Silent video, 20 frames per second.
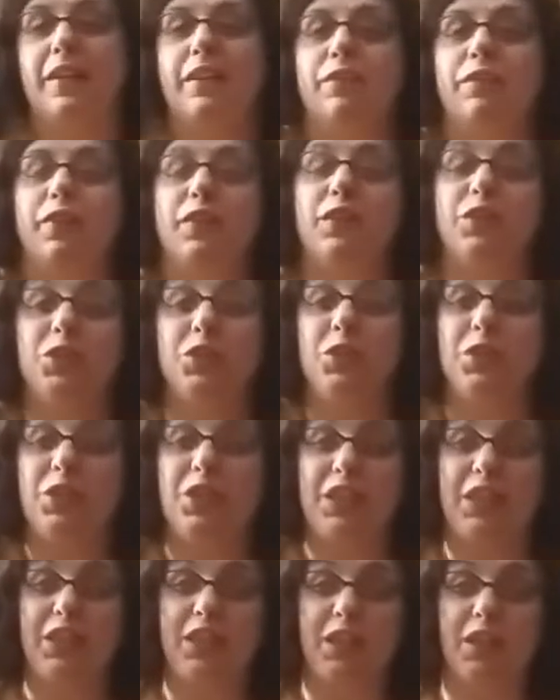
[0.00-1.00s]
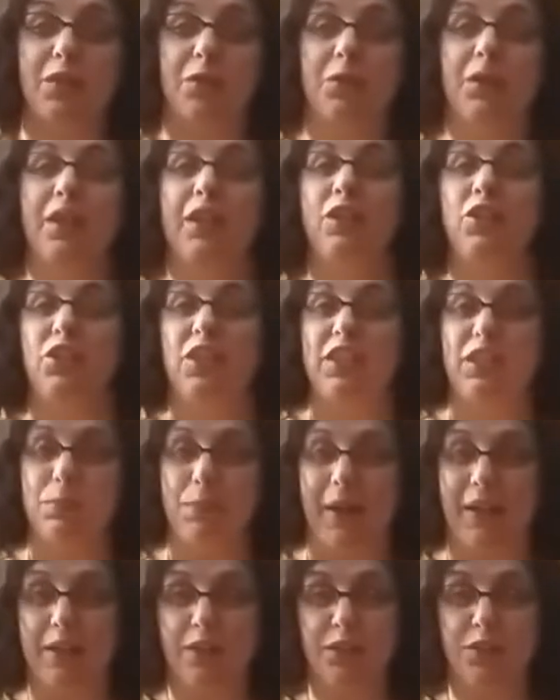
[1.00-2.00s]
And for those of you who didn't know, she had
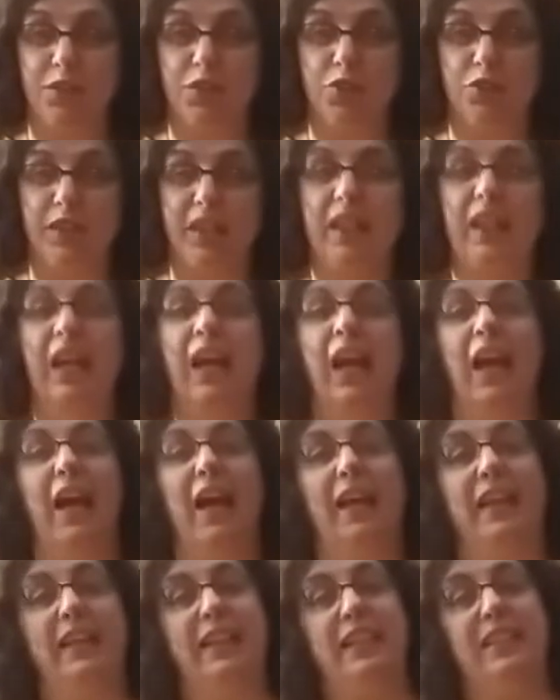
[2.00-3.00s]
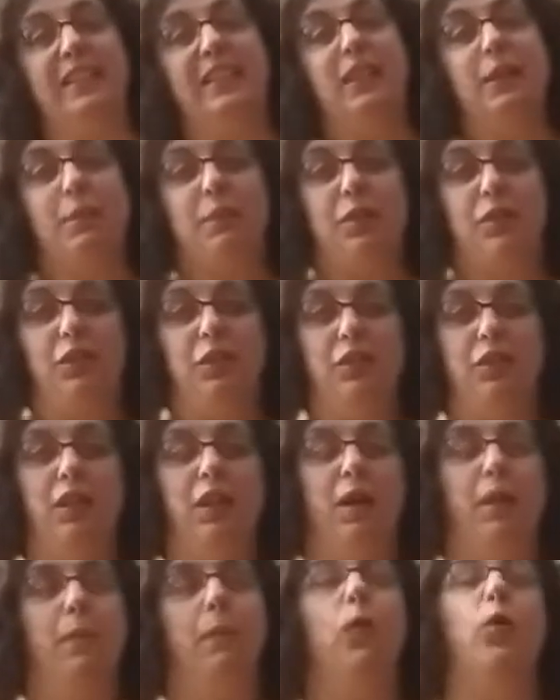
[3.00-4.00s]
spinal surgery. And in typical
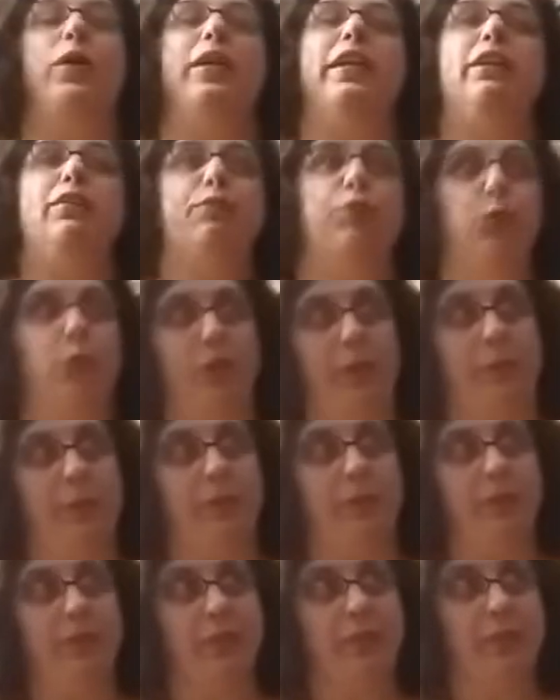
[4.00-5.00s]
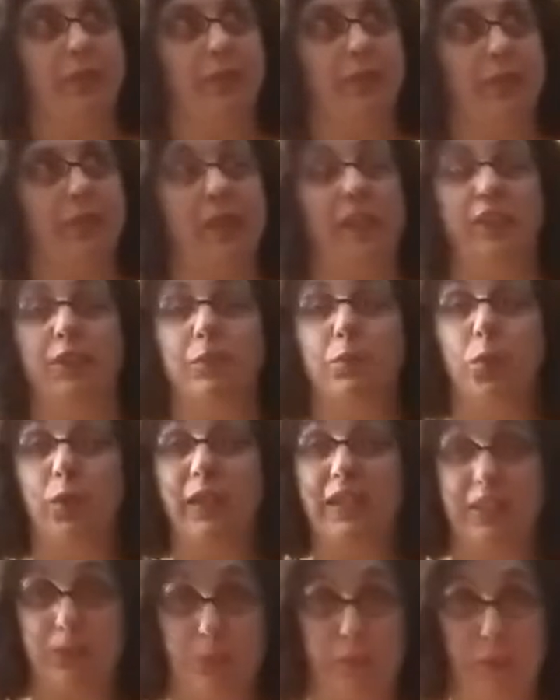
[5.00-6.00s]
Morty form, yes, Morty
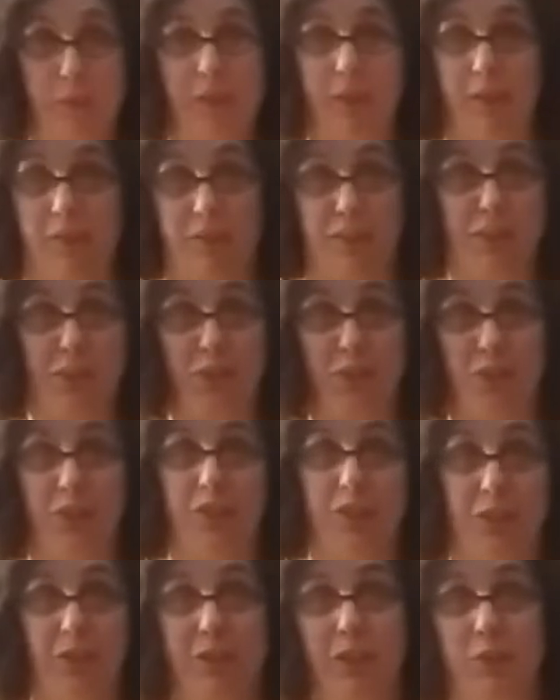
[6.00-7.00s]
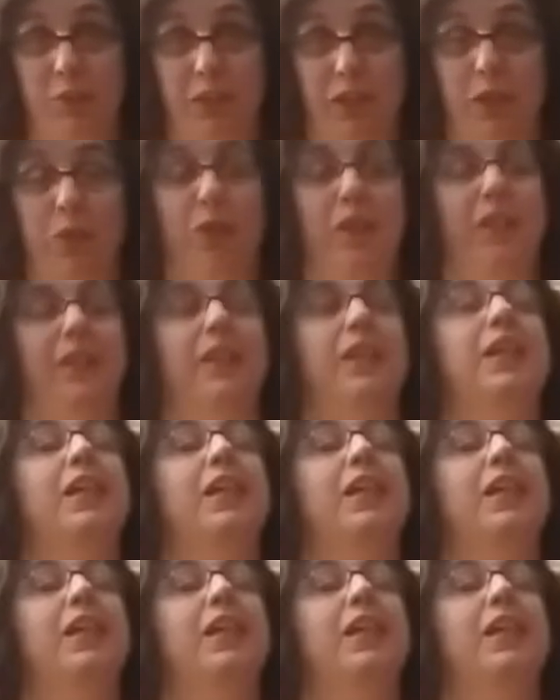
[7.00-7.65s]
is my mother, for those of you who don't know, that's what I call her.